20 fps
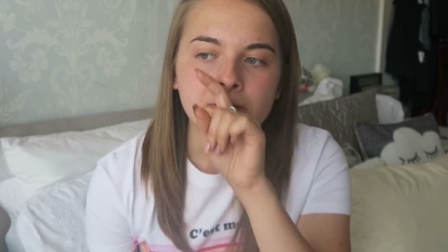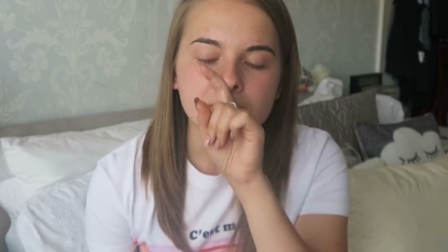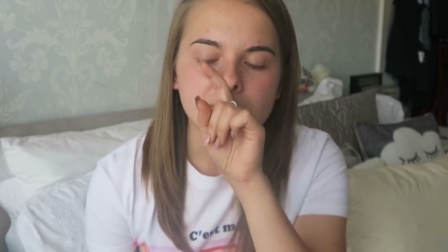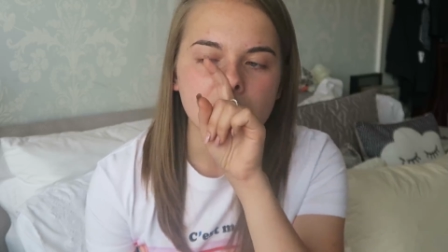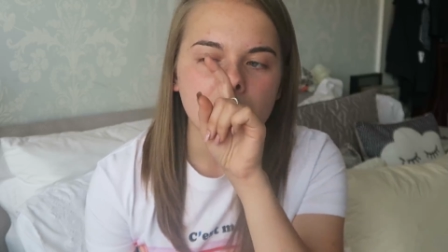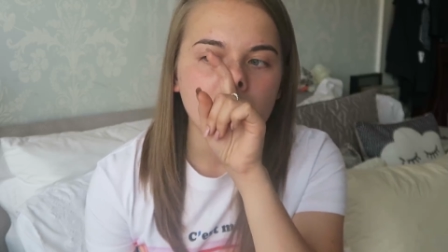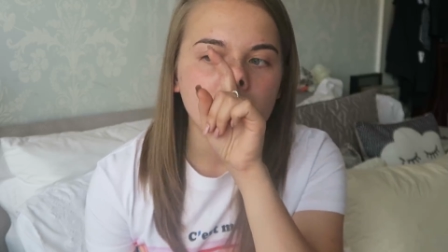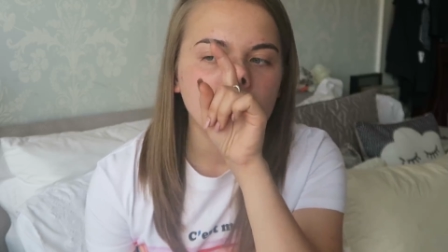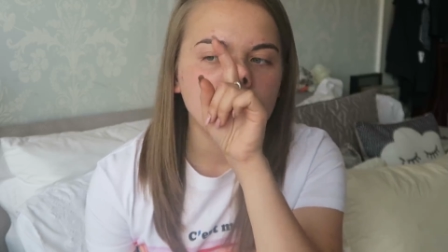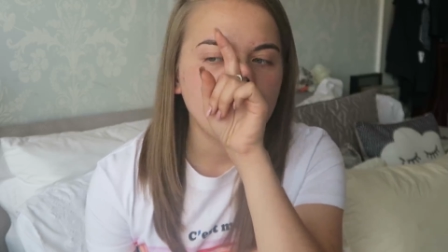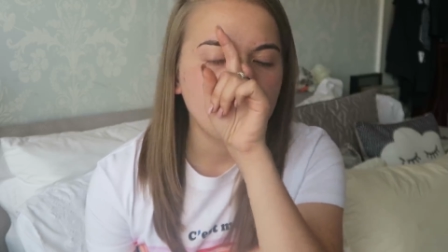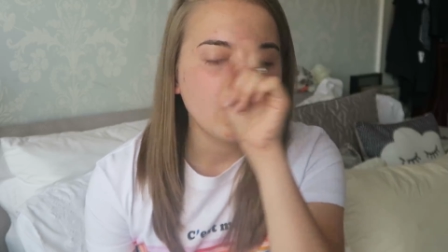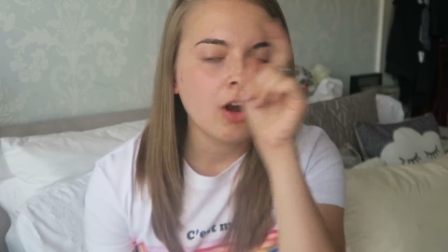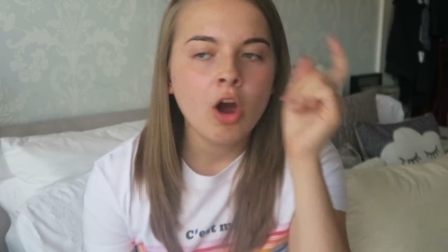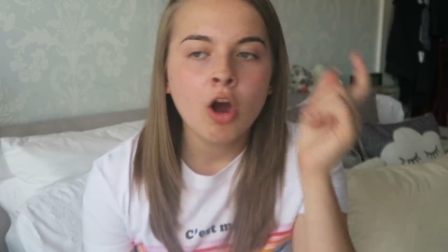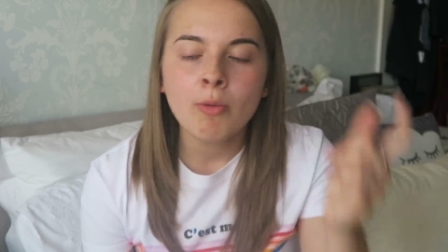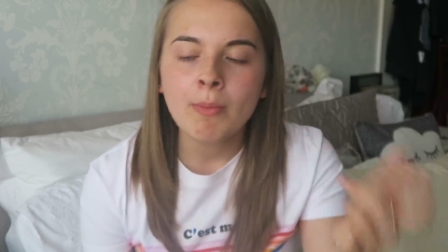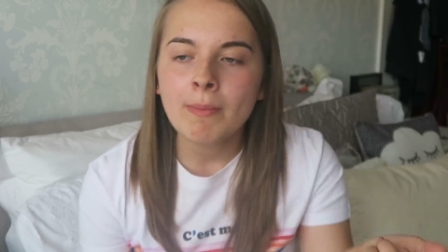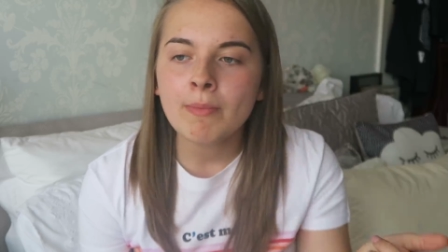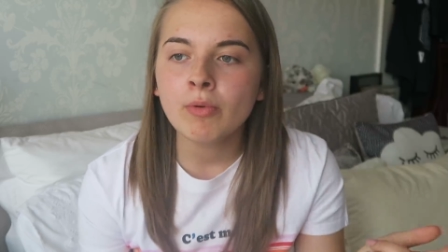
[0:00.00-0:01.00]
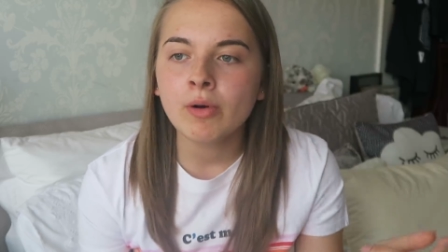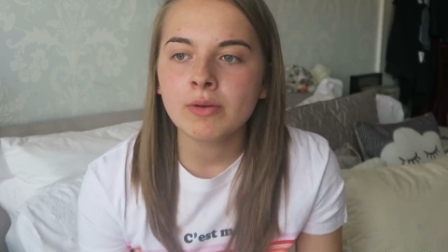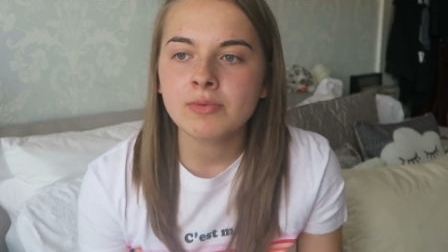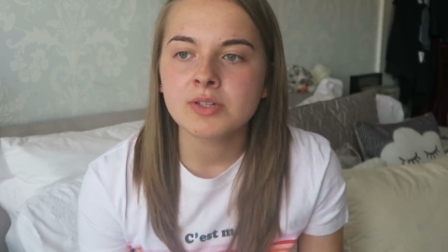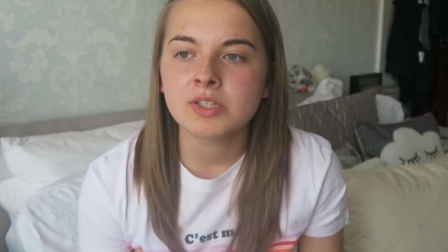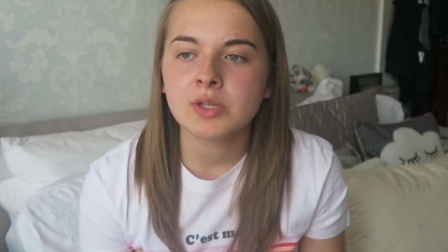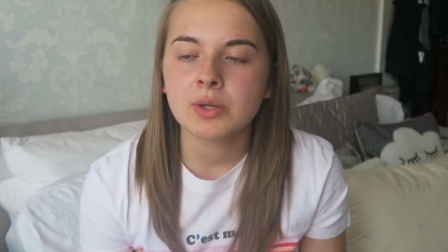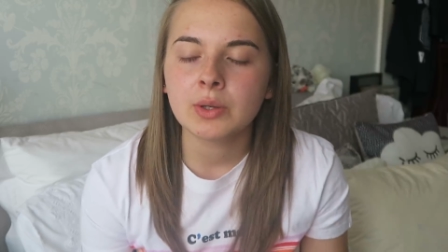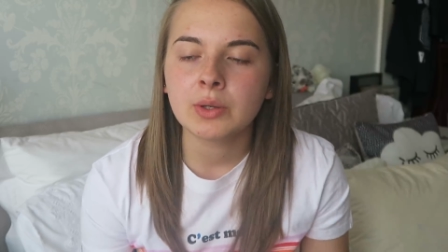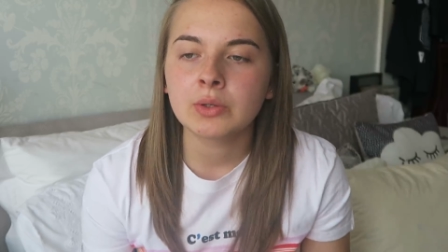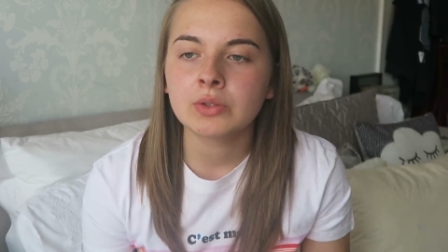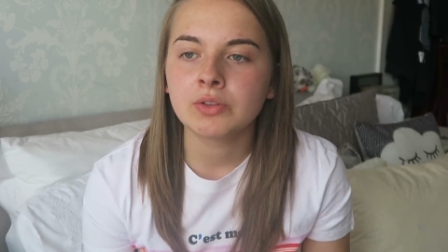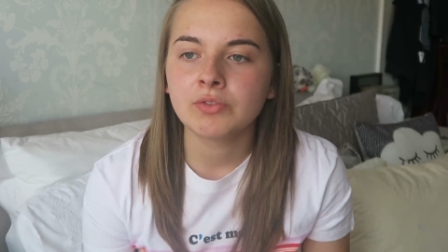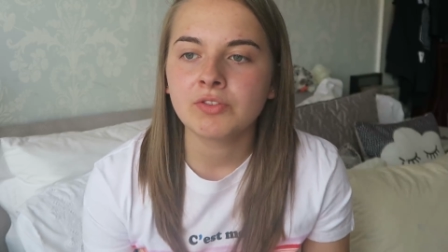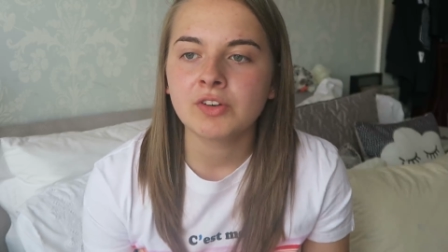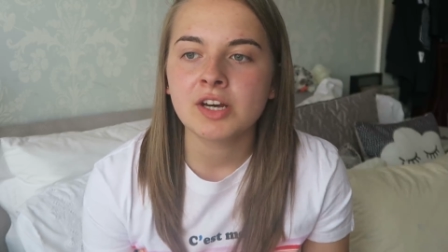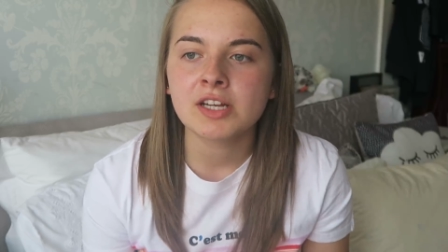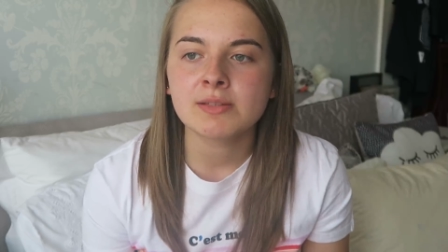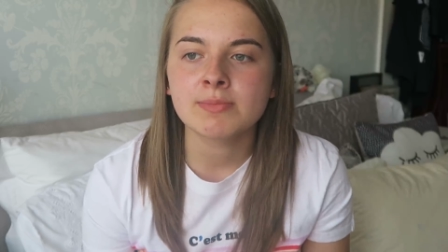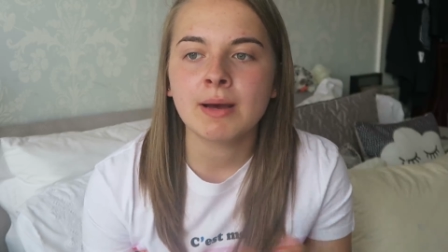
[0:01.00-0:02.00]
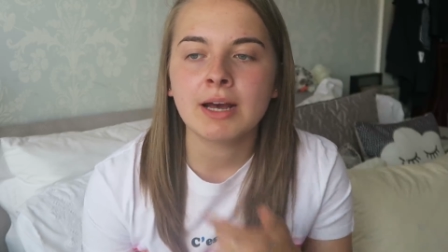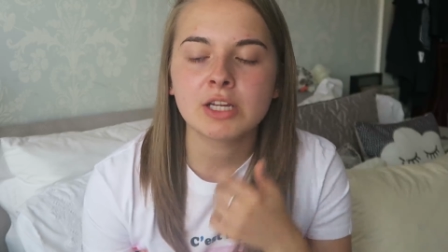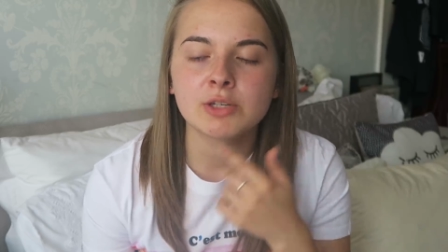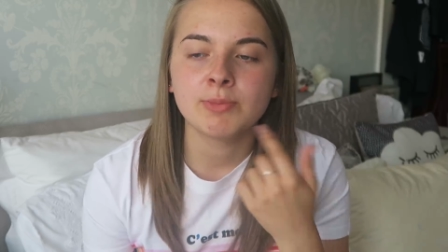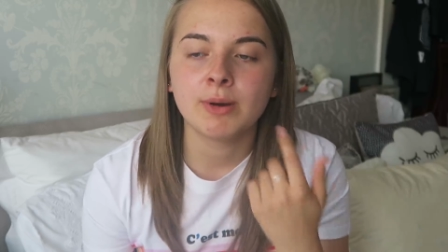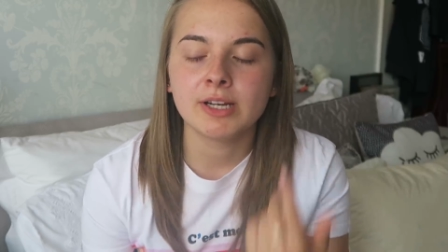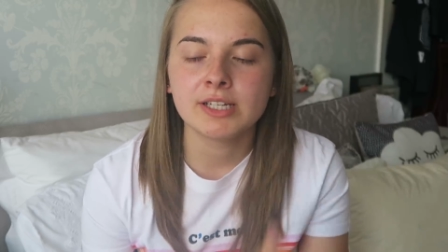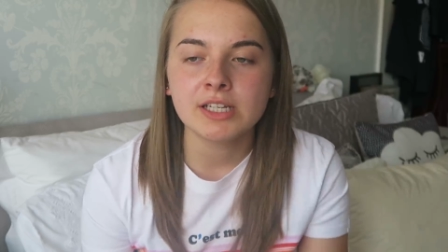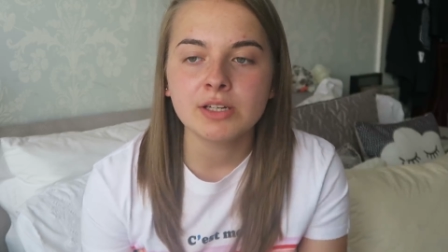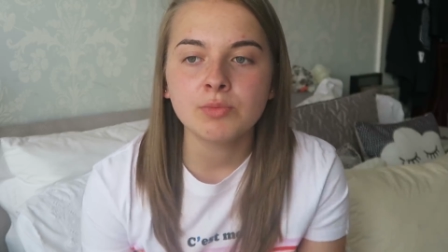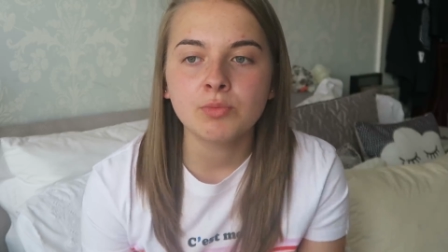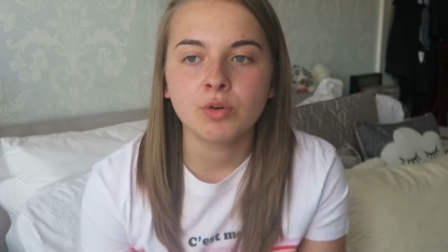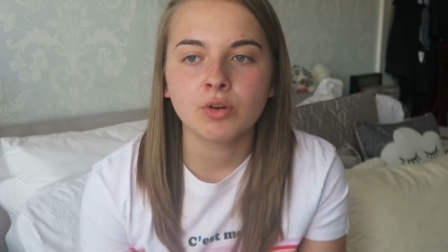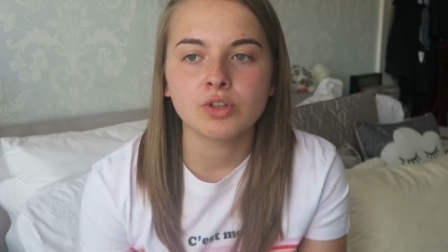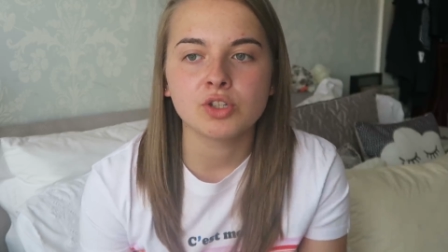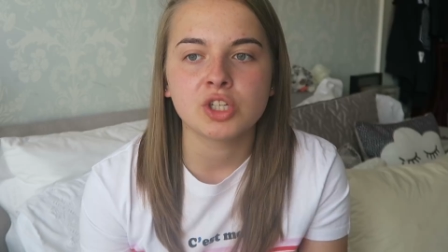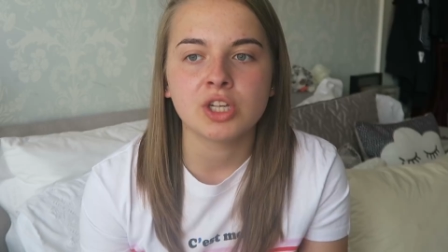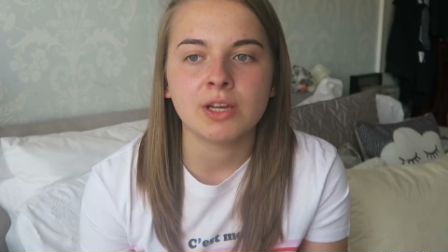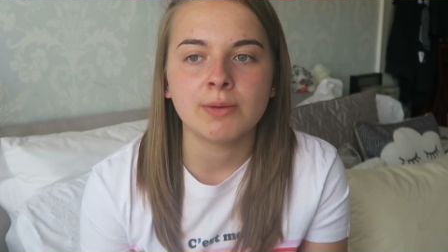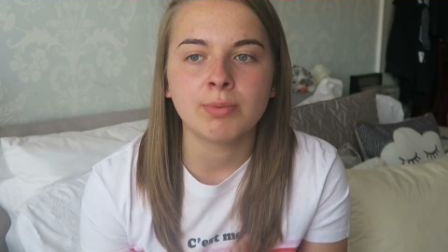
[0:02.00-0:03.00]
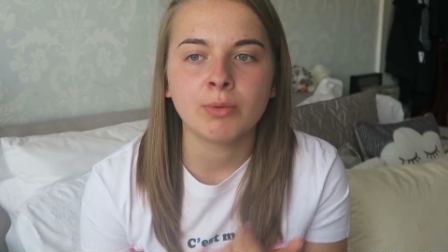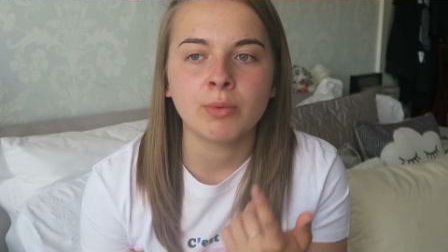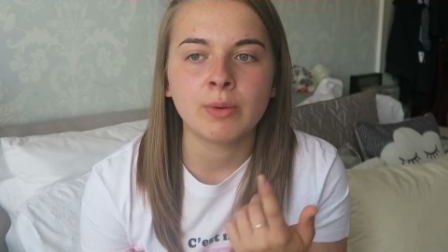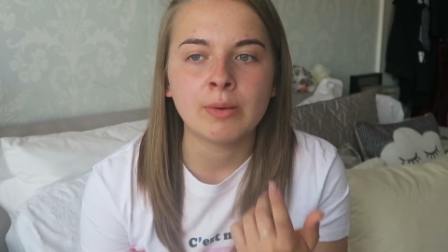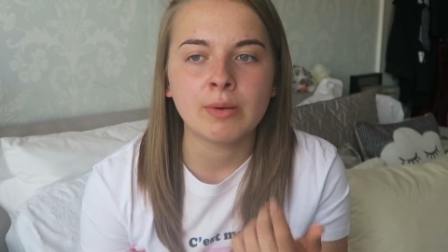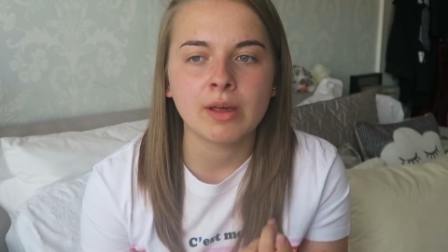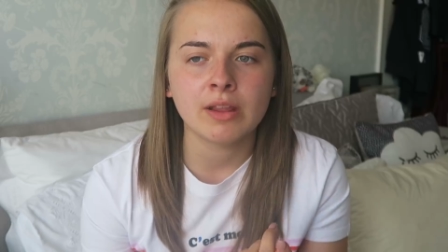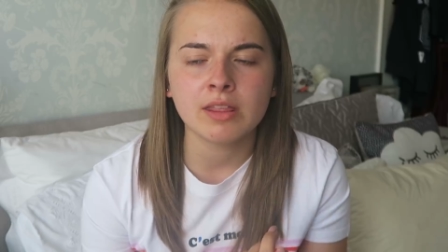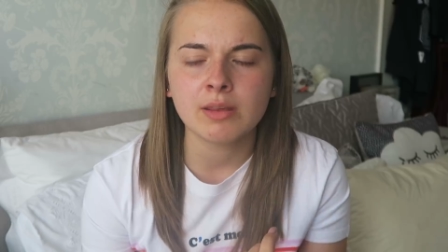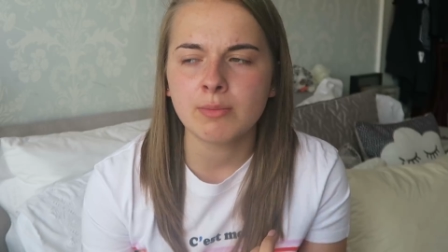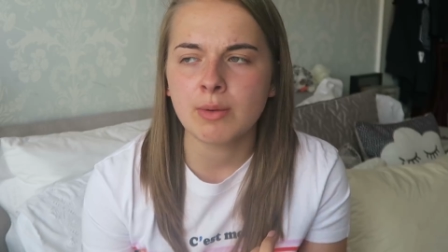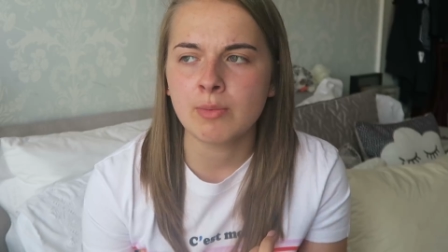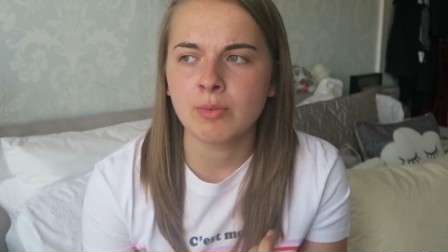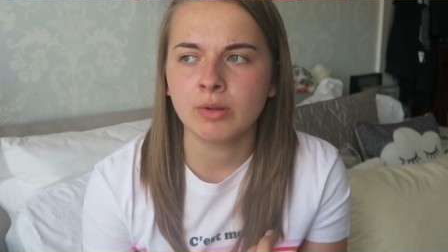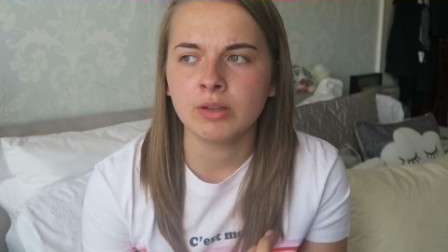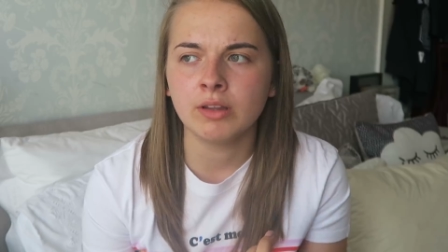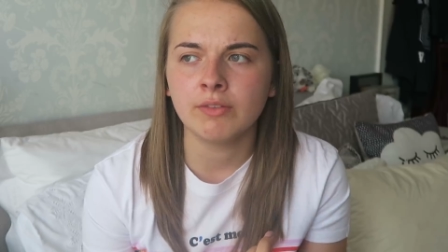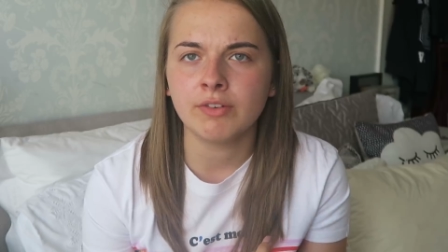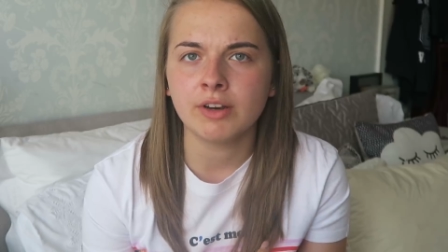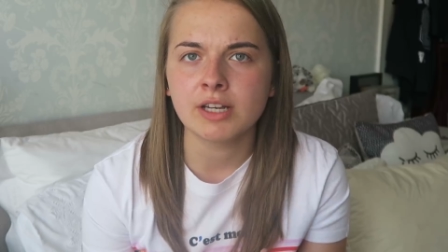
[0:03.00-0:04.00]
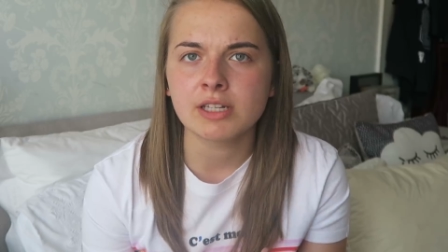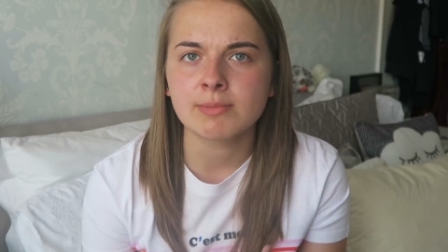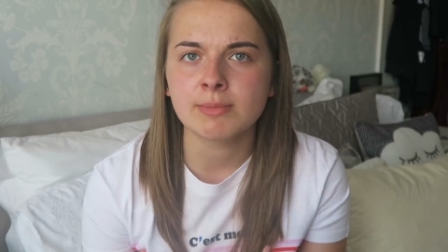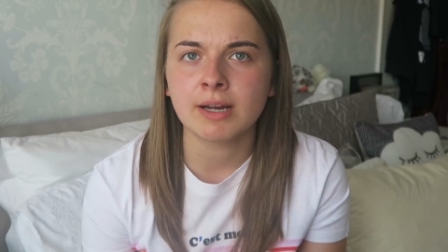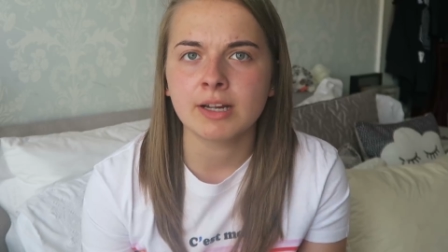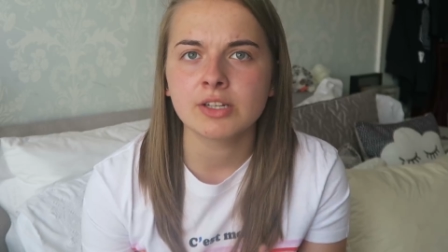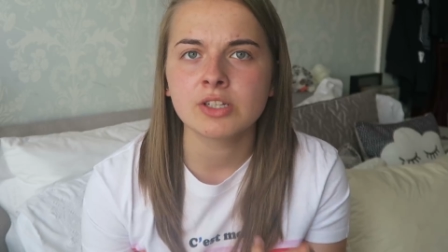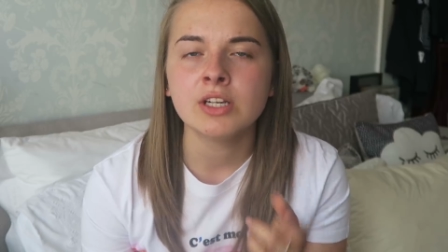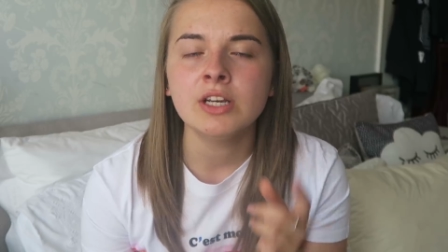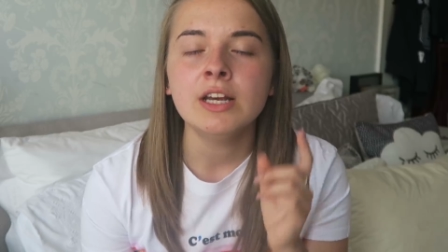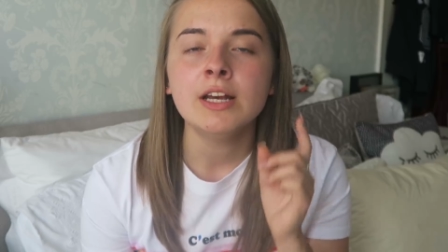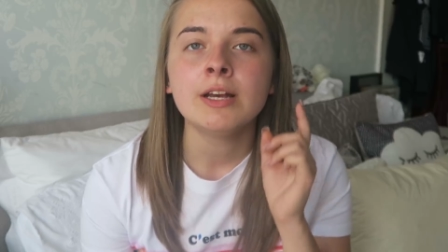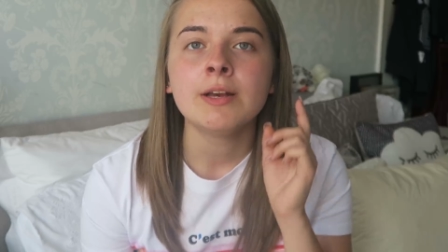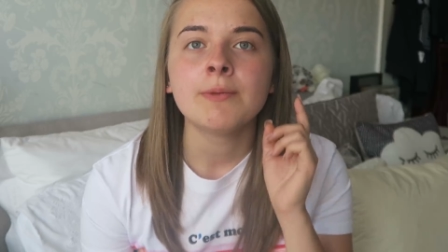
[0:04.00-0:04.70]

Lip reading: So I can't remember what I was doing on the first match, but I didn't watch it, but I think we won the first match.